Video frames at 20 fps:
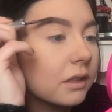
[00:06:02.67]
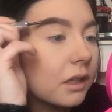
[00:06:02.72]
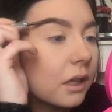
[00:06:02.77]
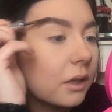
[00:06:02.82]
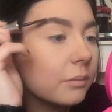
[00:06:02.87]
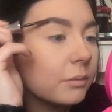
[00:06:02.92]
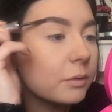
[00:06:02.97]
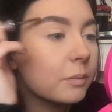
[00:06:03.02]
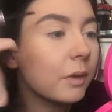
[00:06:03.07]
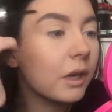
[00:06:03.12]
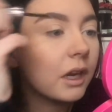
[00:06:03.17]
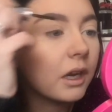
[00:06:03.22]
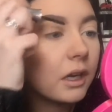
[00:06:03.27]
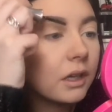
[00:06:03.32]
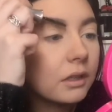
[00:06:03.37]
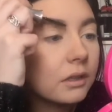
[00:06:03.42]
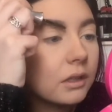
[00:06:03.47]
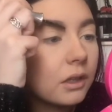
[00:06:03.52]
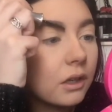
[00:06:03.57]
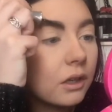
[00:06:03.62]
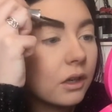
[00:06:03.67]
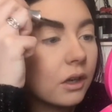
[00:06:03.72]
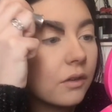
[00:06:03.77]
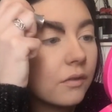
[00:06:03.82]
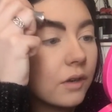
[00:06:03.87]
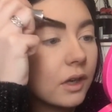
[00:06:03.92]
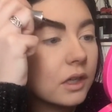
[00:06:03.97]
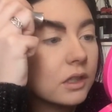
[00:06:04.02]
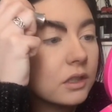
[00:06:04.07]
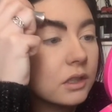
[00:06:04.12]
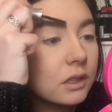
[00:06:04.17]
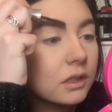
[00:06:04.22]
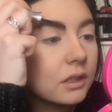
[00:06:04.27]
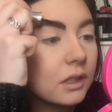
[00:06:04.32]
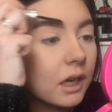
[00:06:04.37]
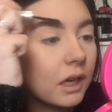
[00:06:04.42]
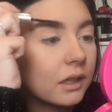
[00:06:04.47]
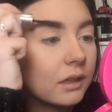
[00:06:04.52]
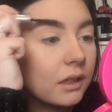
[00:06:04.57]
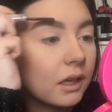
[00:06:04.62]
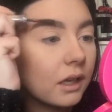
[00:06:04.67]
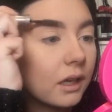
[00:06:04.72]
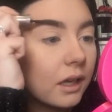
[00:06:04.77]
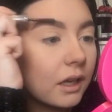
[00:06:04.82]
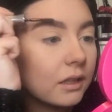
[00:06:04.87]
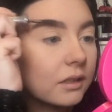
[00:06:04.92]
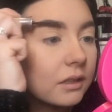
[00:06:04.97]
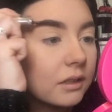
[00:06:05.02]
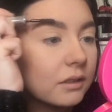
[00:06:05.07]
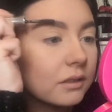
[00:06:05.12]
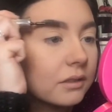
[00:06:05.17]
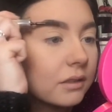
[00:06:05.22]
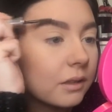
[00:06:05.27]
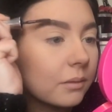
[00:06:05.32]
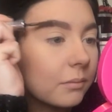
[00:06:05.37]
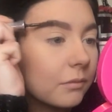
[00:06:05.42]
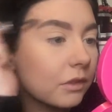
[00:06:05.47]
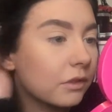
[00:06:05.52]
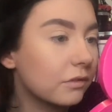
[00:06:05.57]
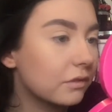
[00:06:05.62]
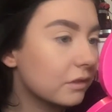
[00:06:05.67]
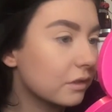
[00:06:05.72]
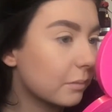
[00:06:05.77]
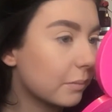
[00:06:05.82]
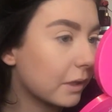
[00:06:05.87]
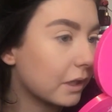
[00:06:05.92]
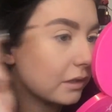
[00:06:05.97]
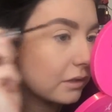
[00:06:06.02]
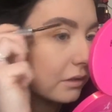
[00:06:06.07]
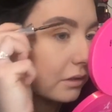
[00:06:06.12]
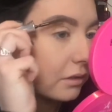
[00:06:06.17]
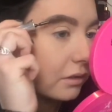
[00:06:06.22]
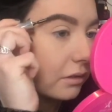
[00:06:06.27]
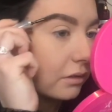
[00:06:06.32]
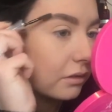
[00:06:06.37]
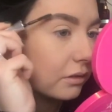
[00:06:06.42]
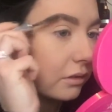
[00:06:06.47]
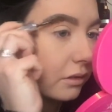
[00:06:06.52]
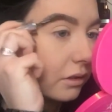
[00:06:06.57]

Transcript: times better now that I've actually dyed the hair to the same colour as the pencil.